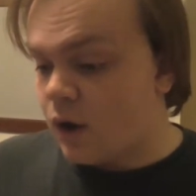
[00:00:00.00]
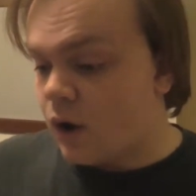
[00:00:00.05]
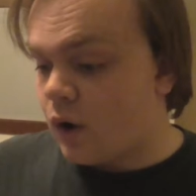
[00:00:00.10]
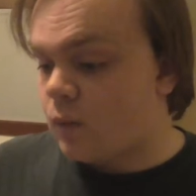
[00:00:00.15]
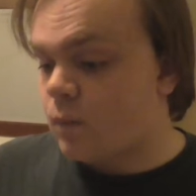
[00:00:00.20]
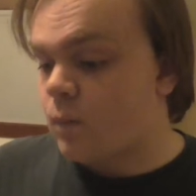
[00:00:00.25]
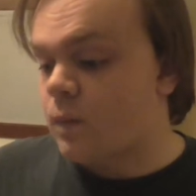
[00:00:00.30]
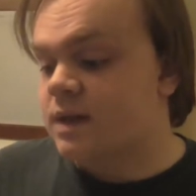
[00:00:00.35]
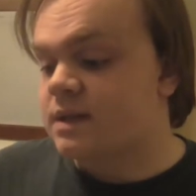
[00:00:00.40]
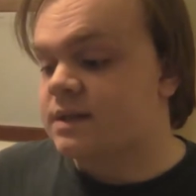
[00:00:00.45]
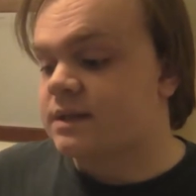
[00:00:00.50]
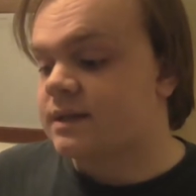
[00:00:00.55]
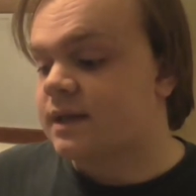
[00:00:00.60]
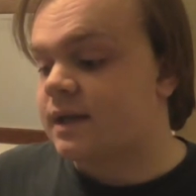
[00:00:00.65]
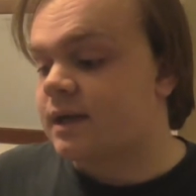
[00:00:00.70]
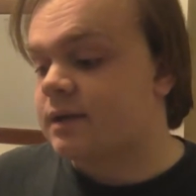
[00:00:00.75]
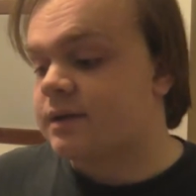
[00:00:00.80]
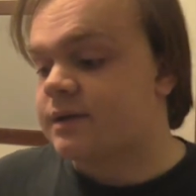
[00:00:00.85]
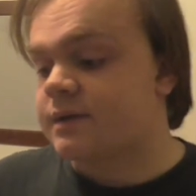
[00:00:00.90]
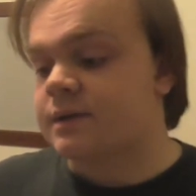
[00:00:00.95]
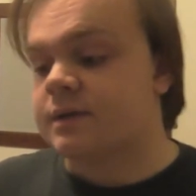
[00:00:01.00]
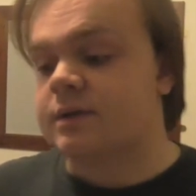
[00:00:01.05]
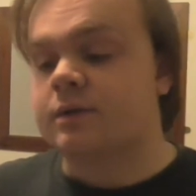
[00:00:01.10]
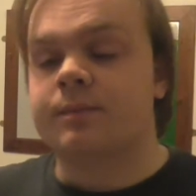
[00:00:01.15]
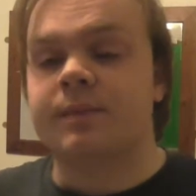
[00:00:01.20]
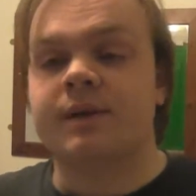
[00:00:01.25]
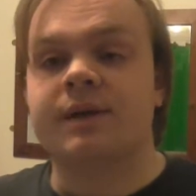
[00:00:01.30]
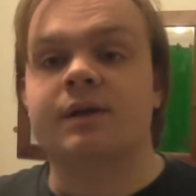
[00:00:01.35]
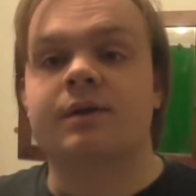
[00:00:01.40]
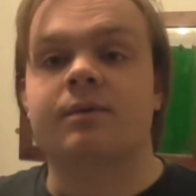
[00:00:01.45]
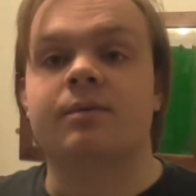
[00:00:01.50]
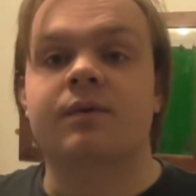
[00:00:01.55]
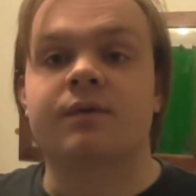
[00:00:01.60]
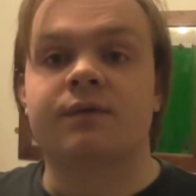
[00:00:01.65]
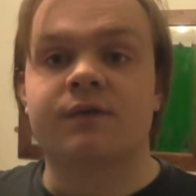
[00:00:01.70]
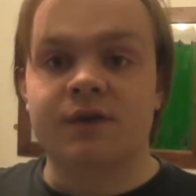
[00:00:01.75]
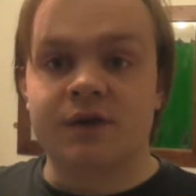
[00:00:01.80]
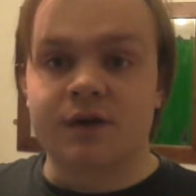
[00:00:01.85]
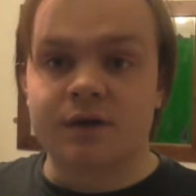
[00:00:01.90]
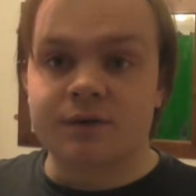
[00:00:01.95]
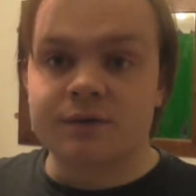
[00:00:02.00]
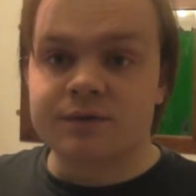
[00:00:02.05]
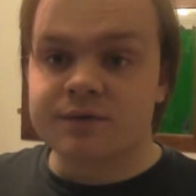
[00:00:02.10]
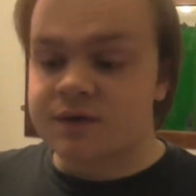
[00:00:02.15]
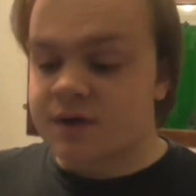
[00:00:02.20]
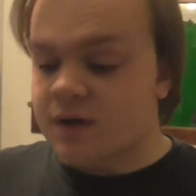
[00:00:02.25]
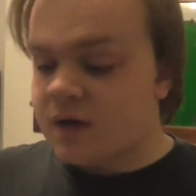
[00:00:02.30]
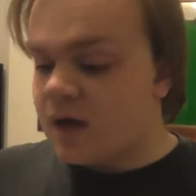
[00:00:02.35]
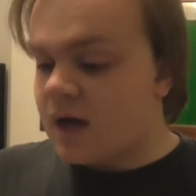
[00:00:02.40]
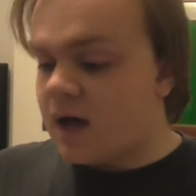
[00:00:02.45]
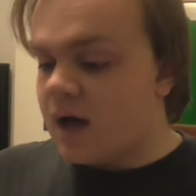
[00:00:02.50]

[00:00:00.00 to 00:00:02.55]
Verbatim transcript: On Wednesdays it will be the reviews,